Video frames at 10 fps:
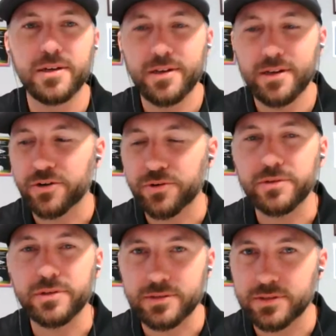
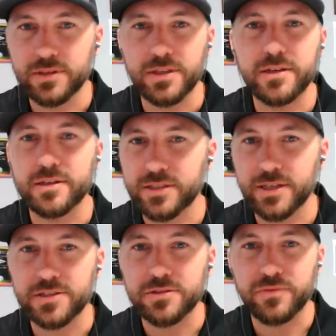acrylic synthetic
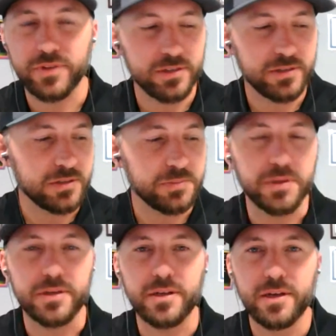textured finishes,
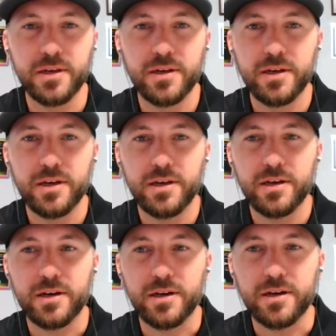but
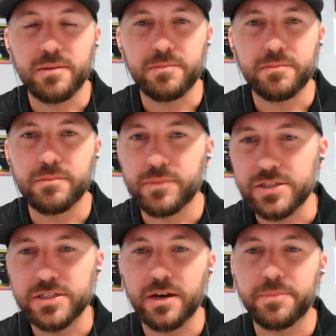
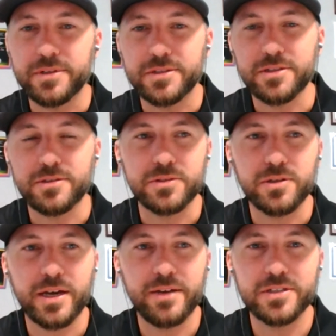these companies do. So
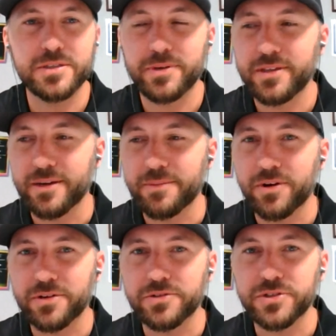kind of explain that
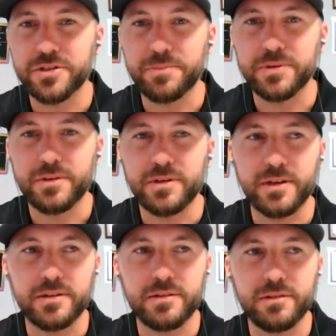partnership
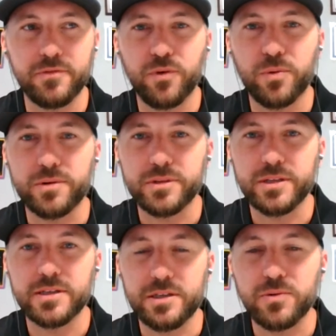and the forward
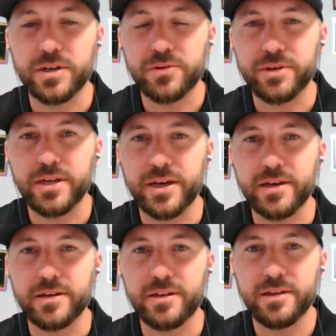thinking Quikrete
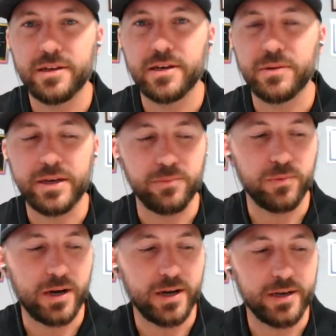had and
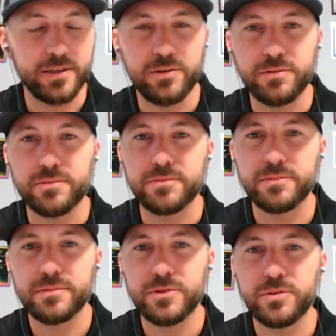why you
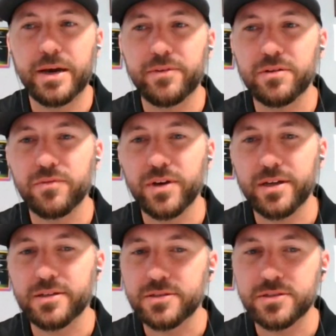have an
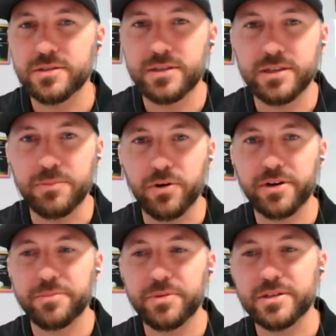advantage in the
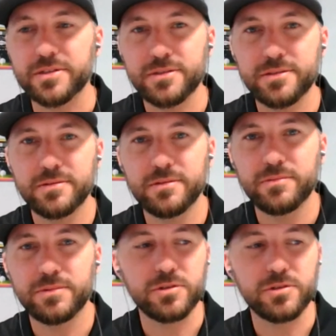marketplace with those